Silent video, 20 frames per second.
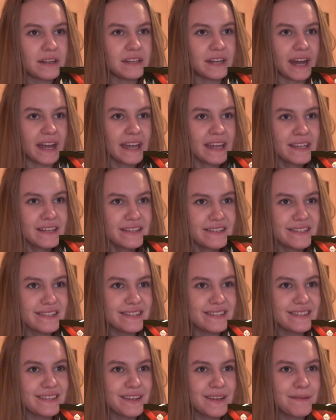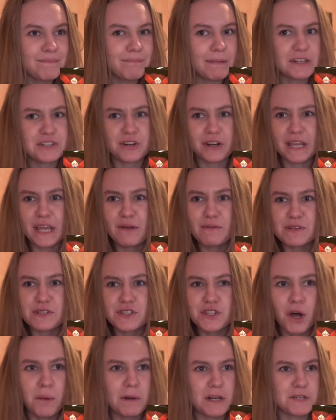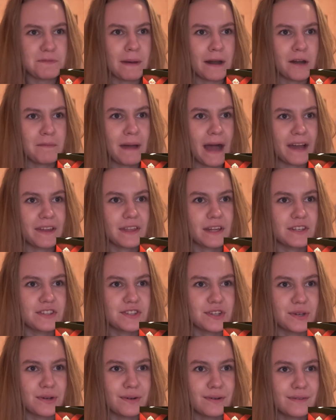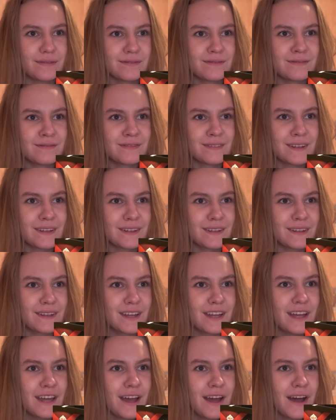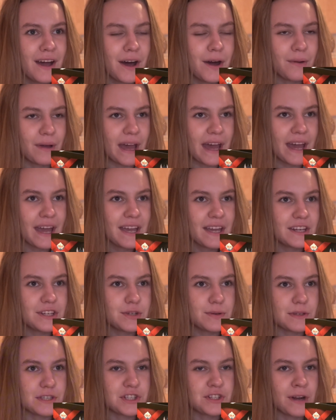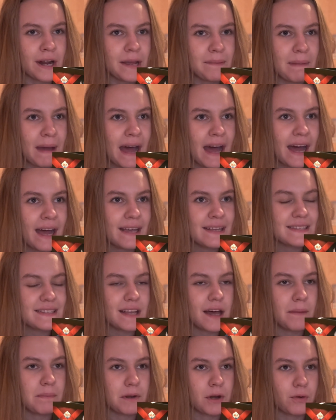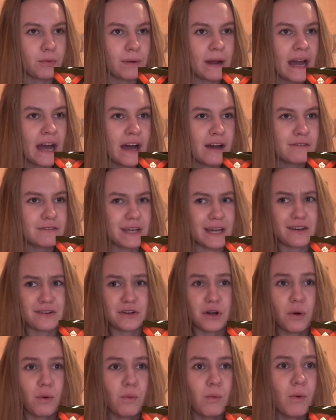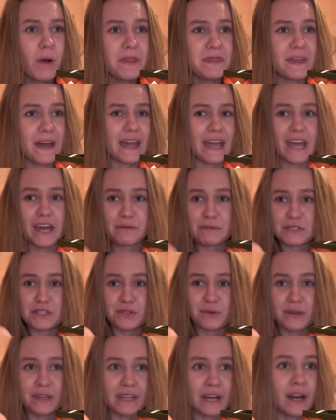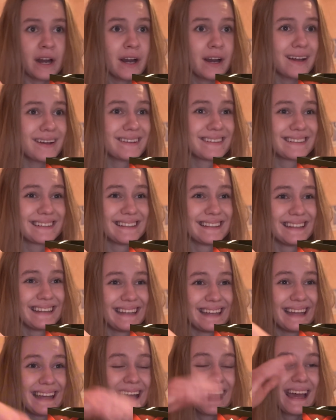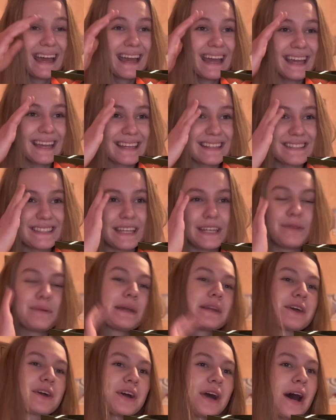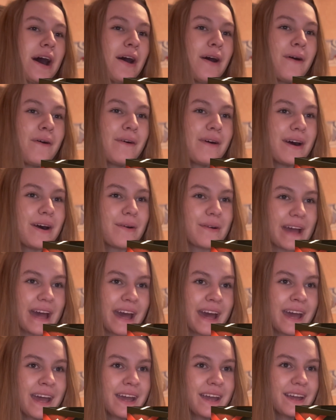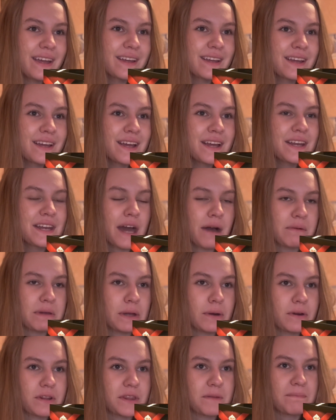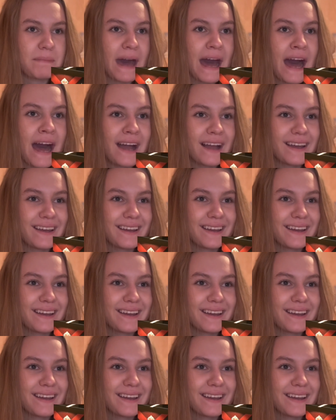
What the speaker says: Nice. My tricking was so much better back then too. Okay, into a strike pass, up and around. I don't know what that hand was doing there. Continuing to go, okay. Now we go to the back.